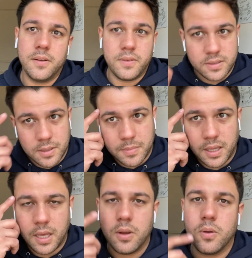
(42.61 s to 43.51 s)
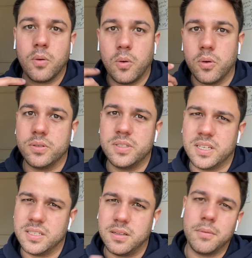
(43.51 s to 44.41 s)
fix something here or
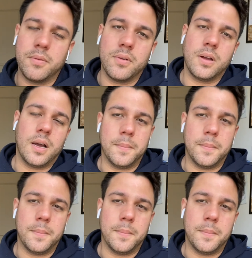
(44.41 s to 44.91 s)
change a little bit